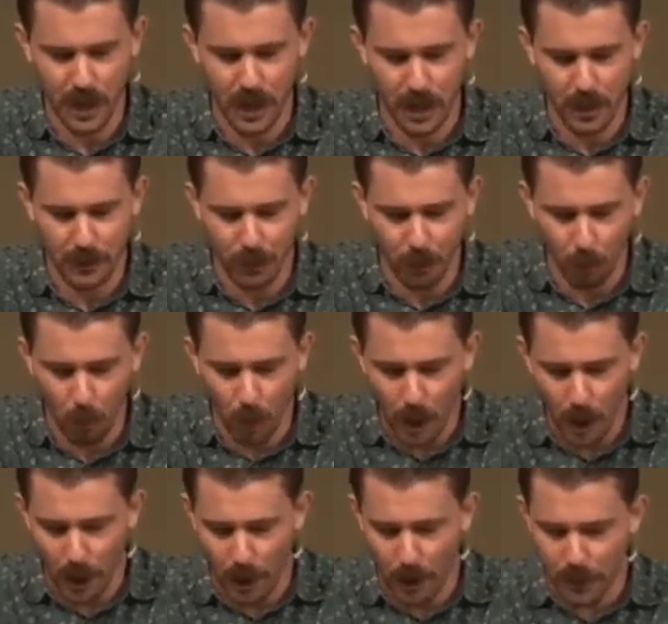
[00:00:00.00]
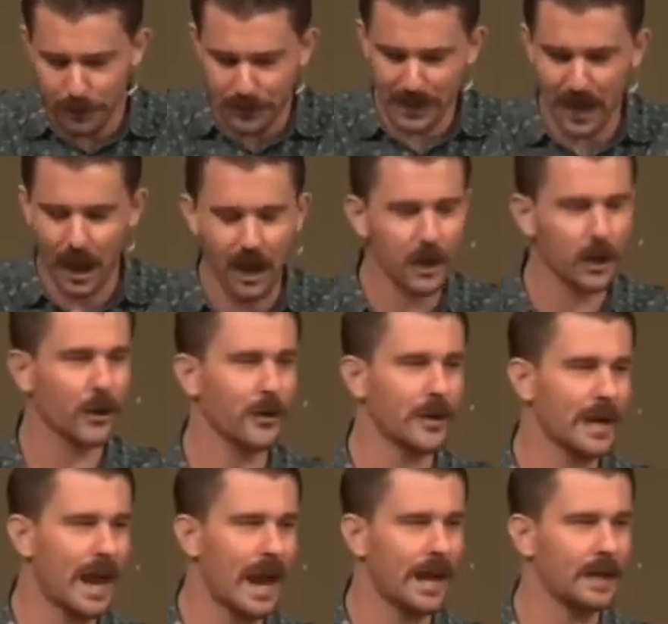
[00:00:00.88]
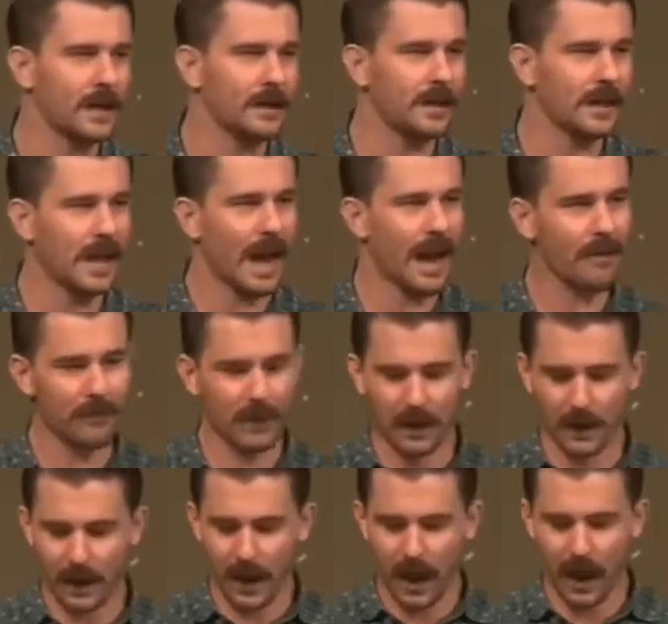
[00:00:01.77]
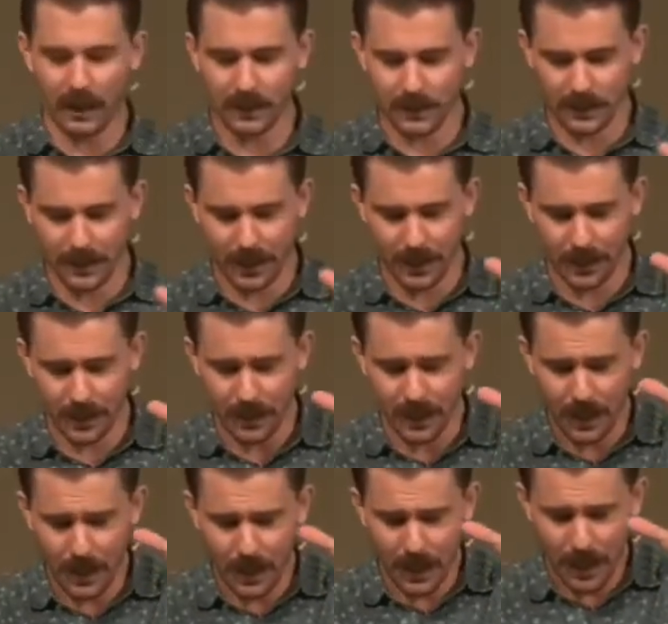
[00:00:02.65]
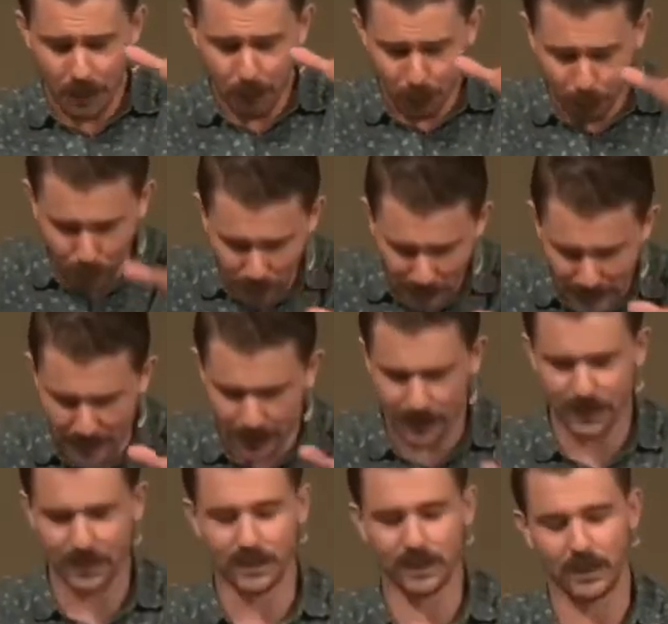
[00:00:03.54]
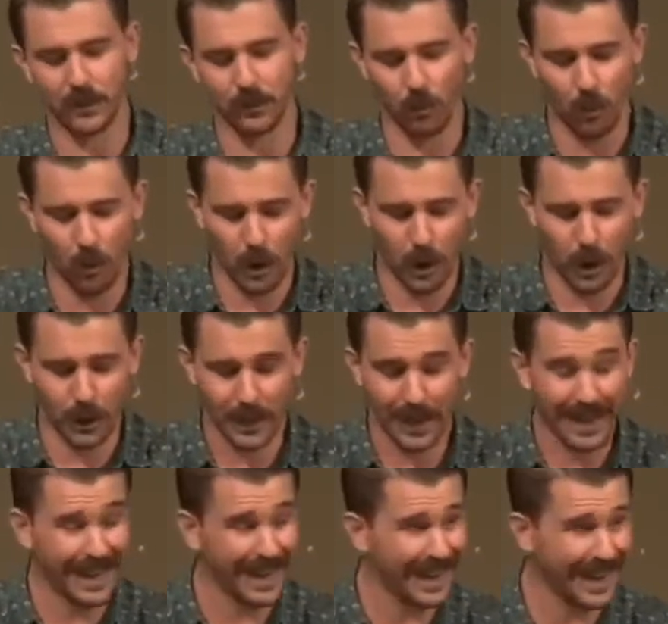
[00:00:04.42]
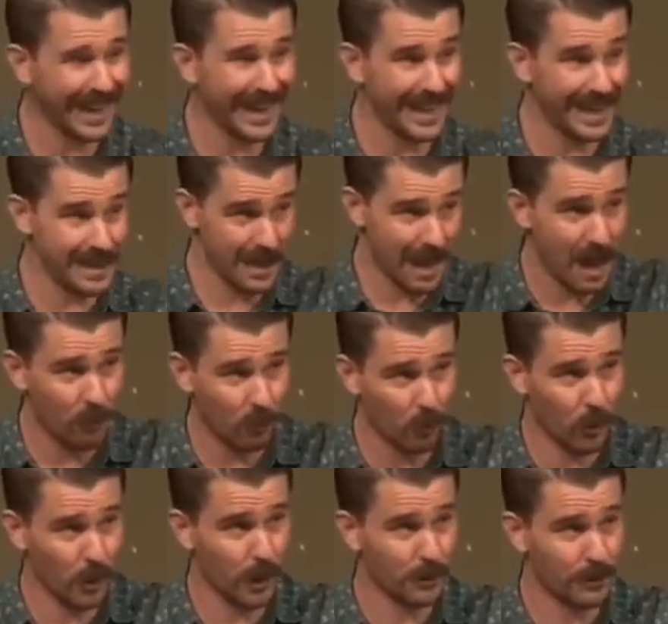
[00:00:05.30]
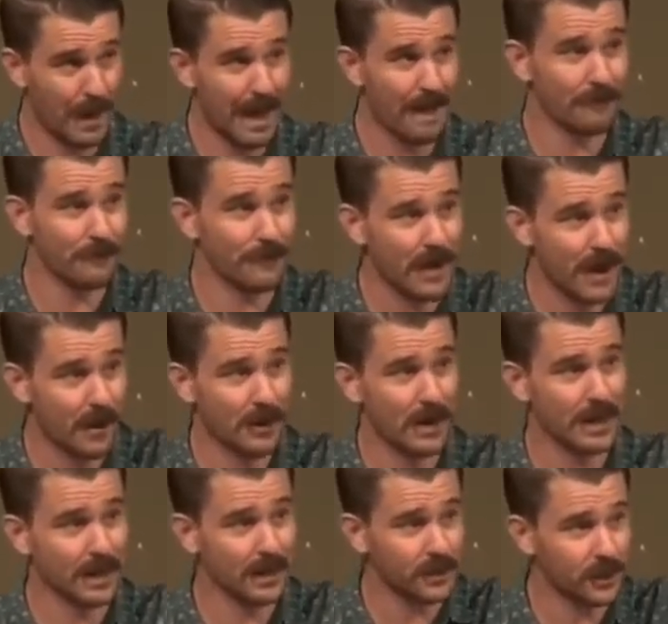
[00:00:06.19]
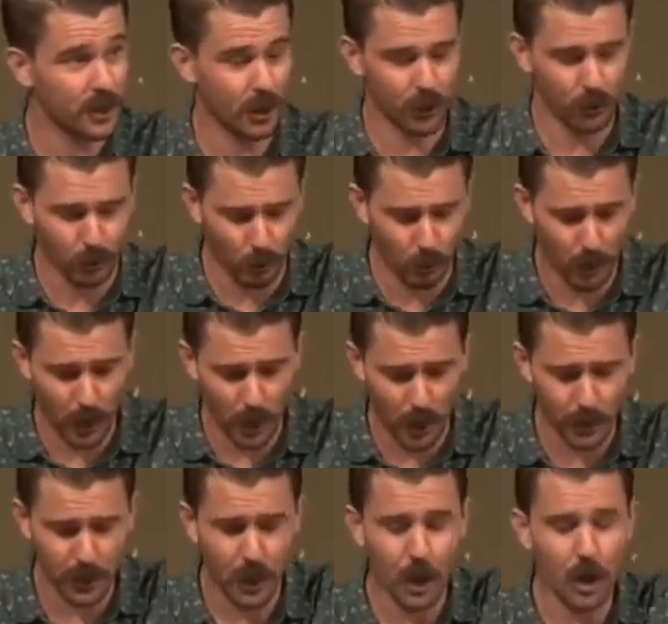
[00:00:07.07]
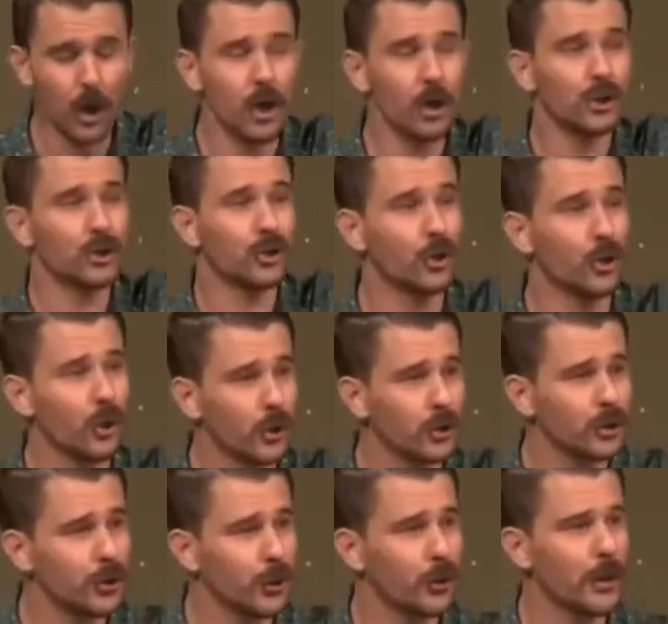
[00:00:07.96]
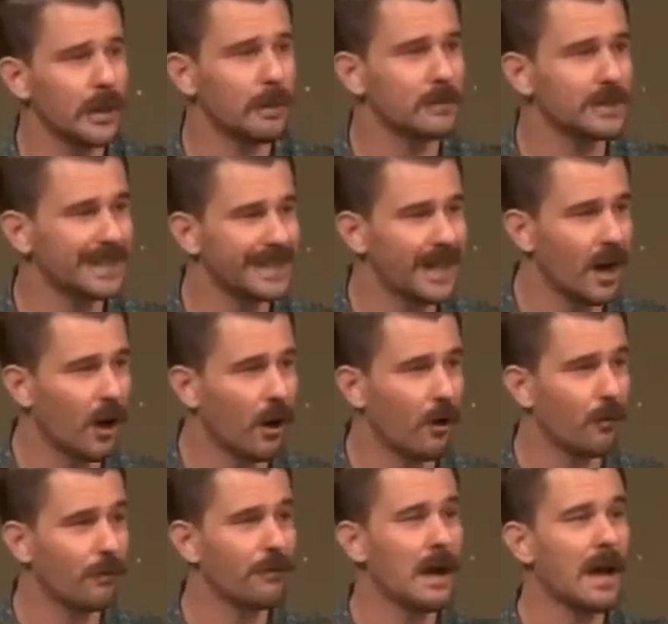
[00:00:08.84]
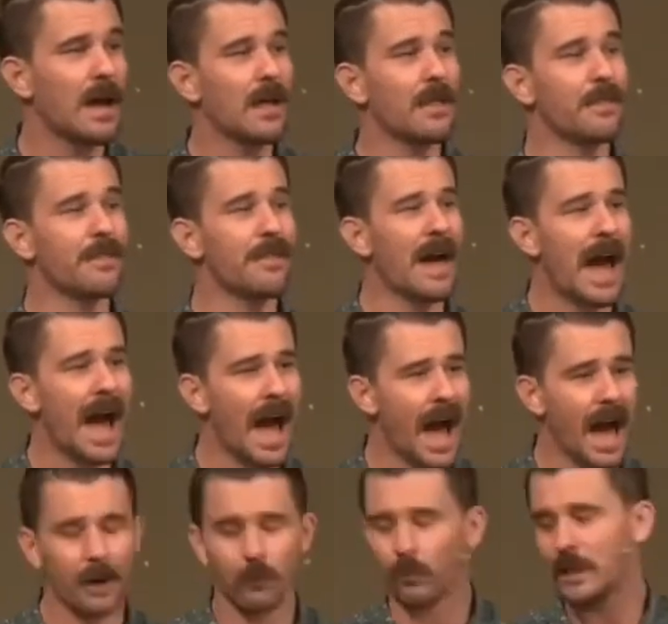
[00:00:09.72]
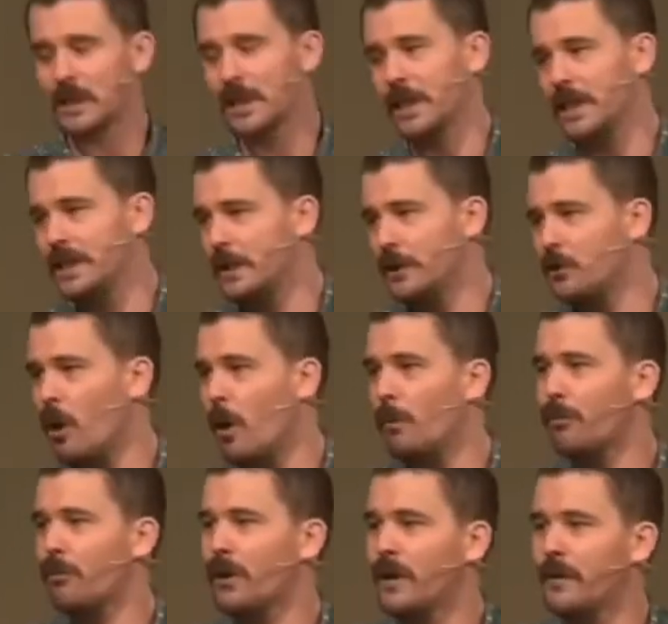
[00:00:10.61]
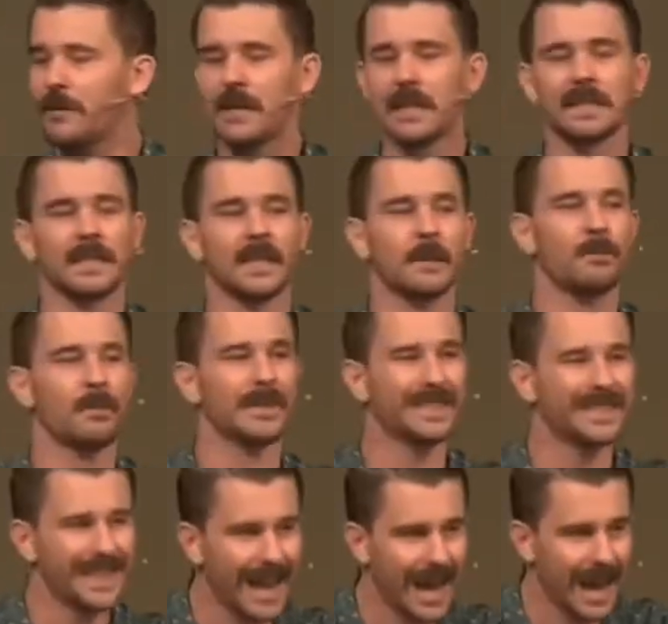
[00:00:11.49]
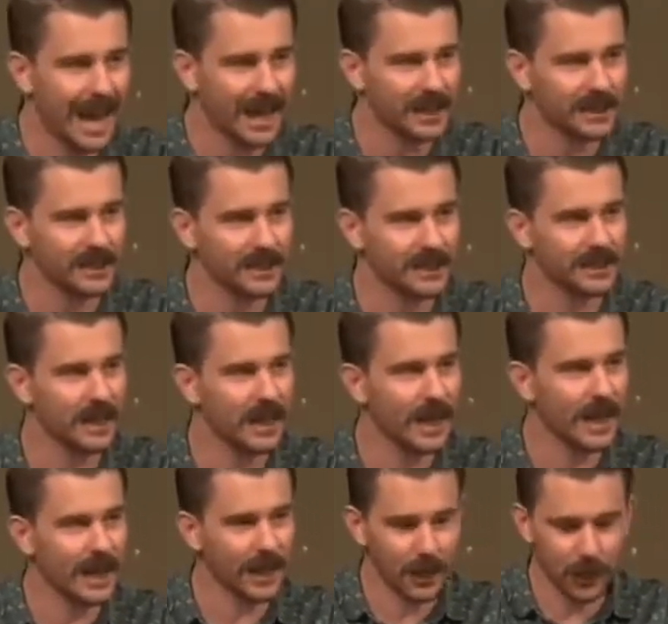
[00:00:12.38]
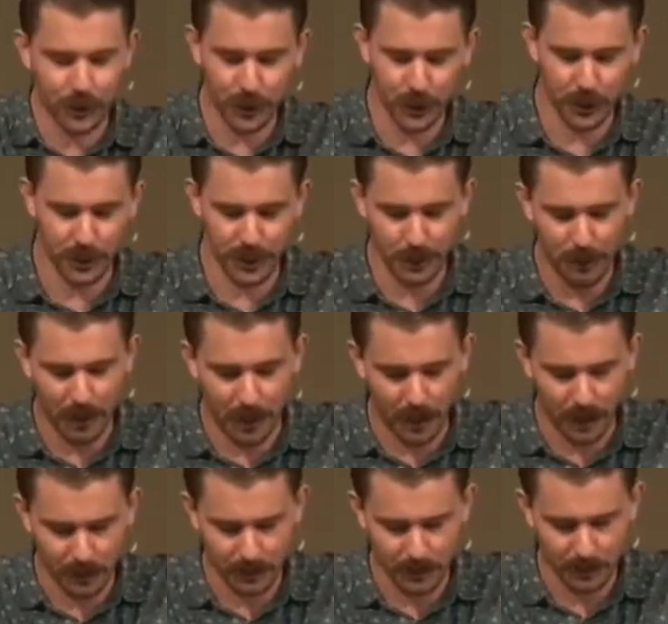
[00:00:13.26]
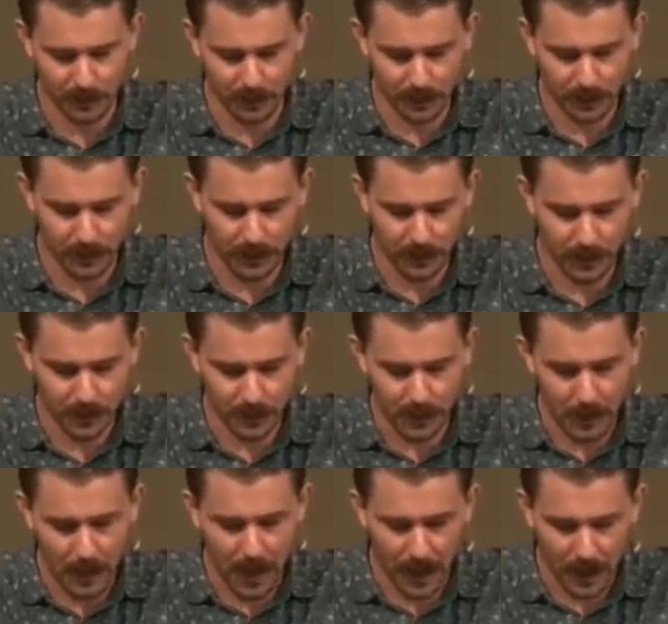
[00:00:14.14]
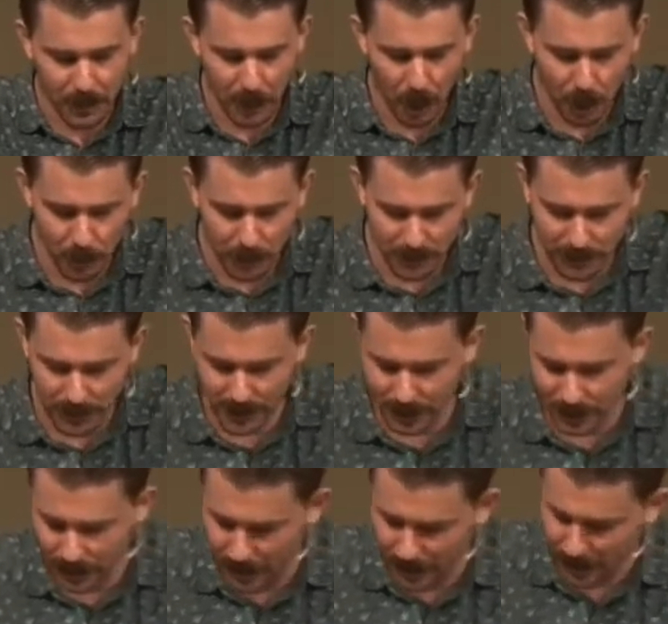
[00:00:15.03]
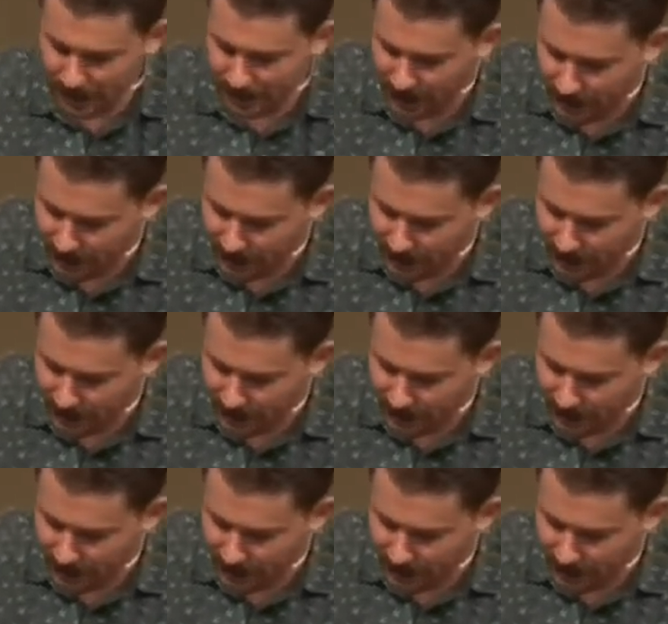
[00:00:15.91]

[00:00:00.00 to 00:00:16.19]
Uh, the Word, the uncreated, the everlasting, pre existent Word, He, that Word, that very eternal Word, took to Himself that which He did not previously possess in eternity past. Uh, notice that it, it,